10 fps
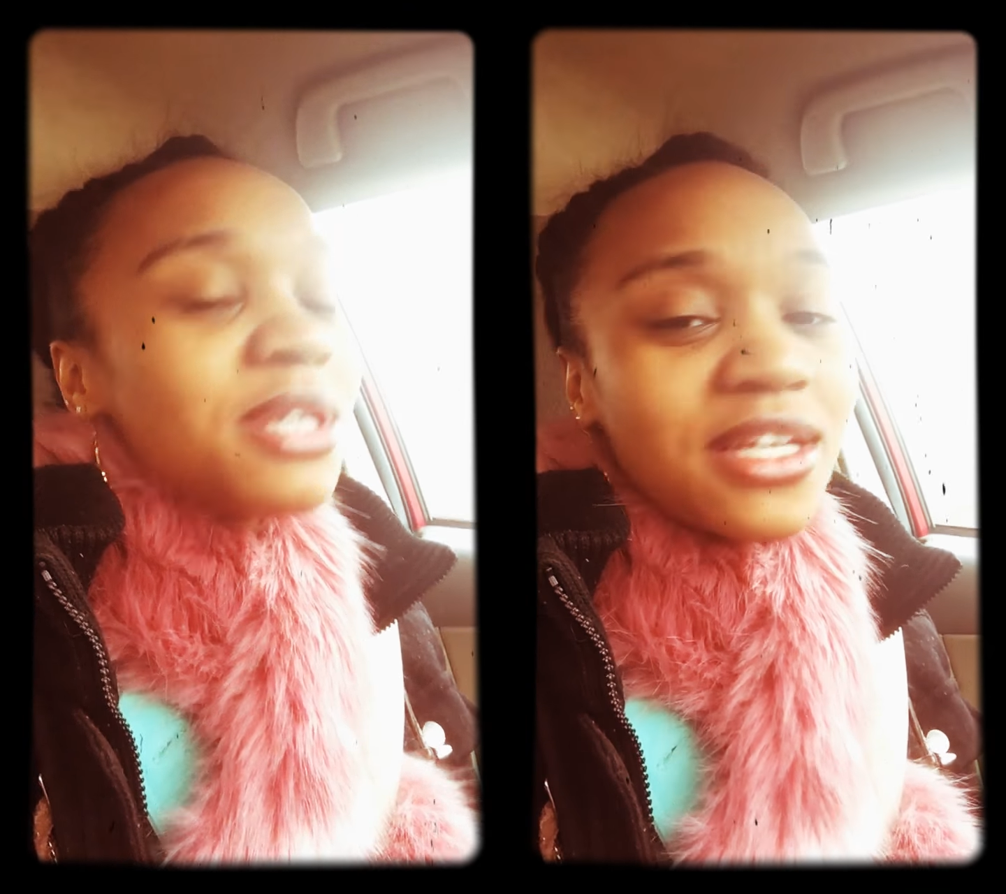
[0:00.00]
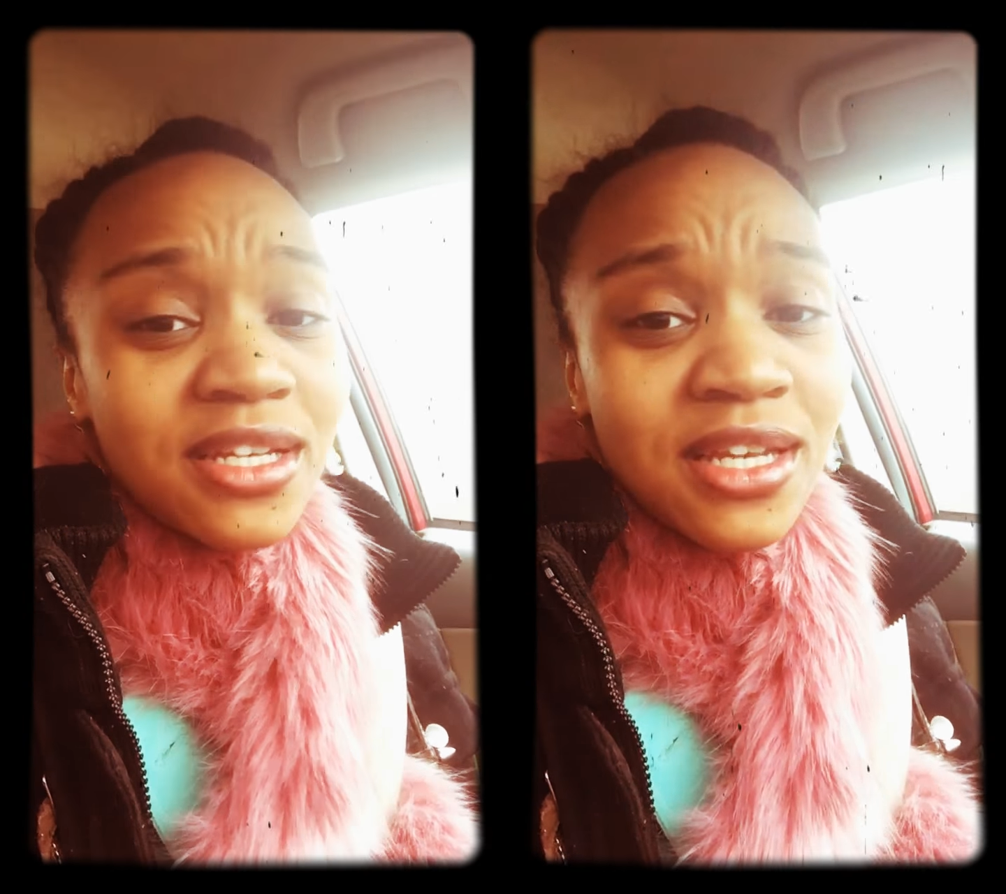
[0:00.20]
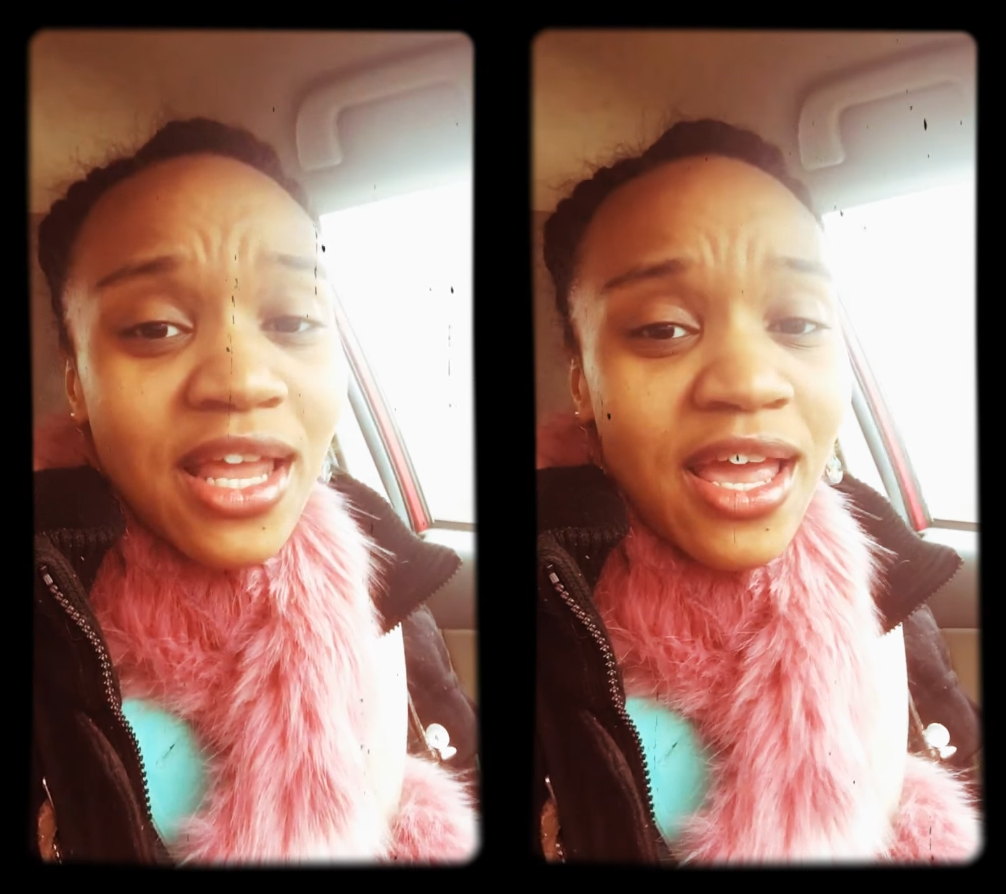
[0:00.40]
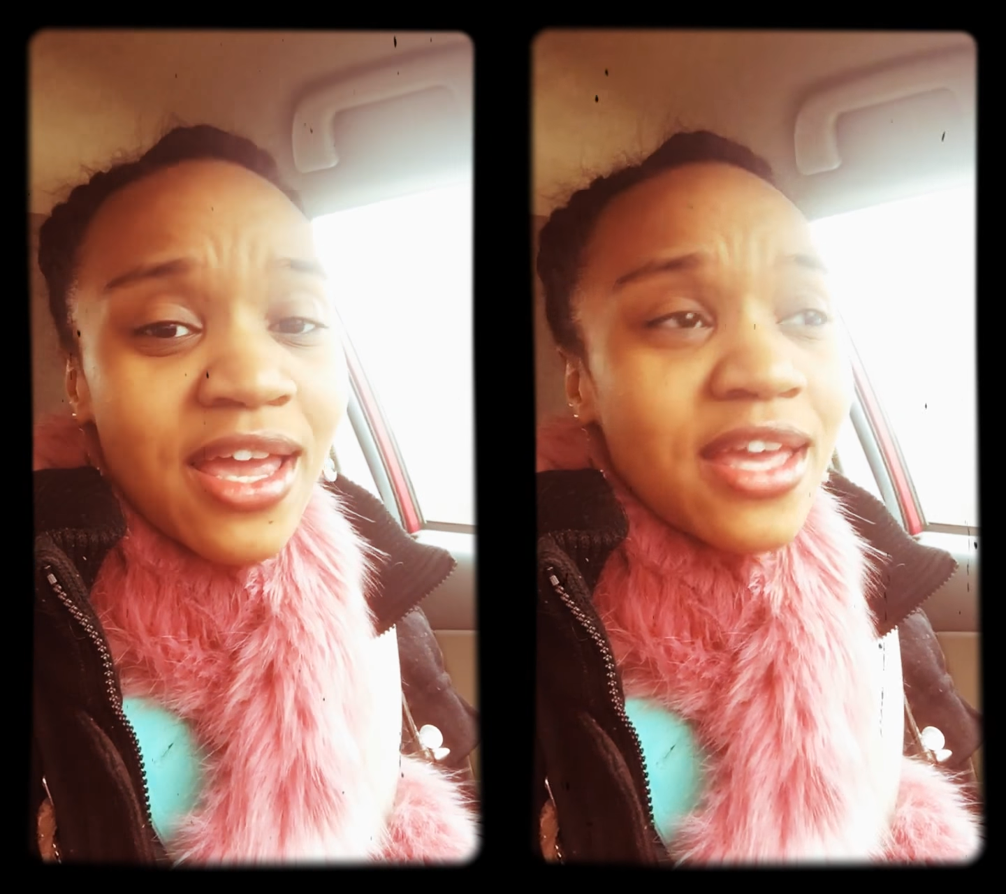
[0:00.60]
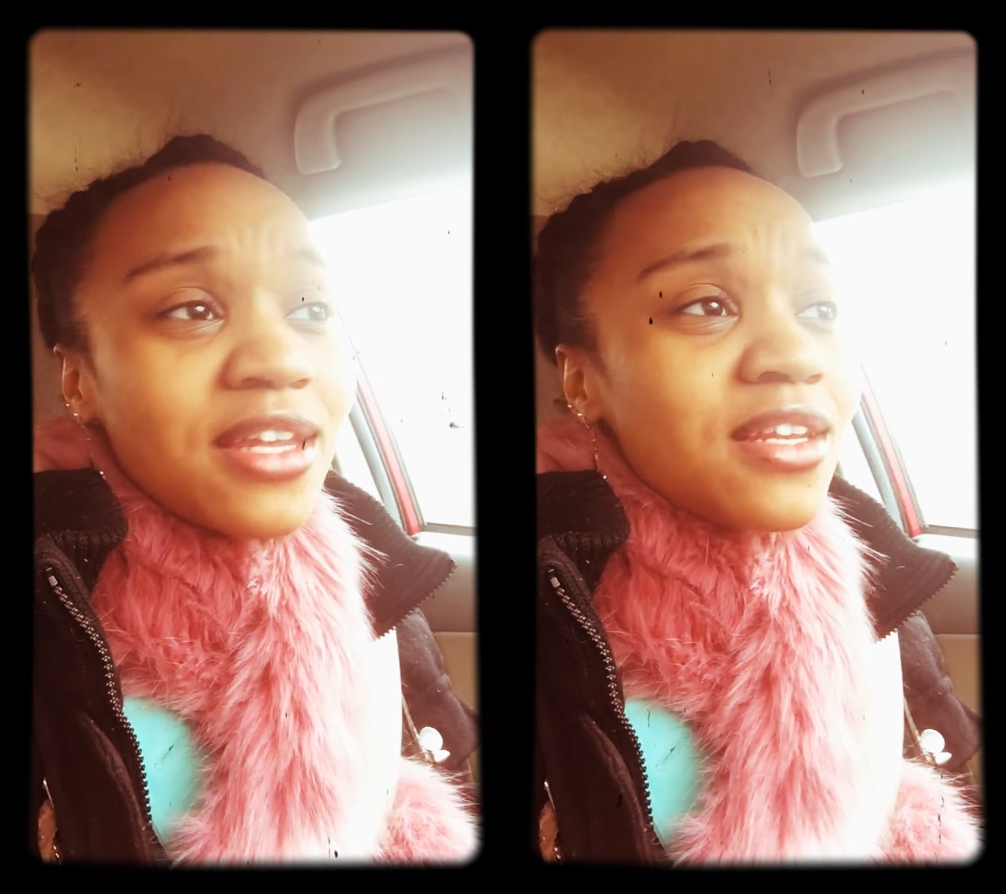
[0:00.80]
beaten
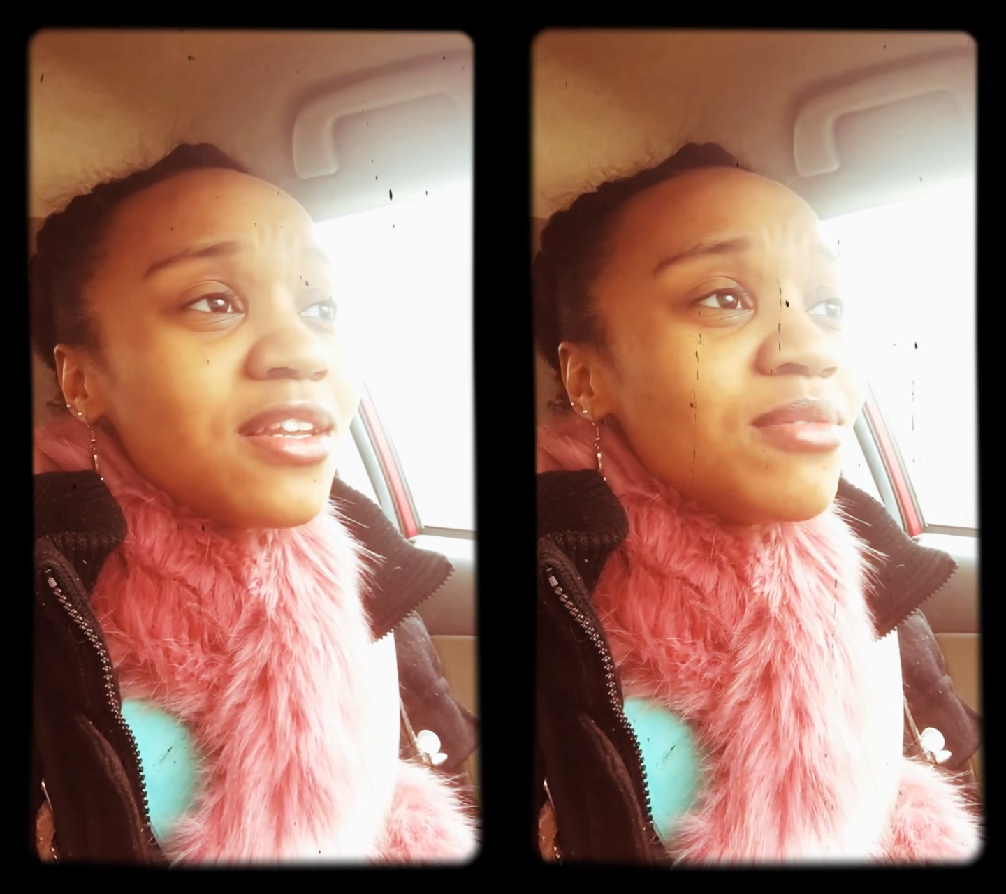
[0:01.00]
and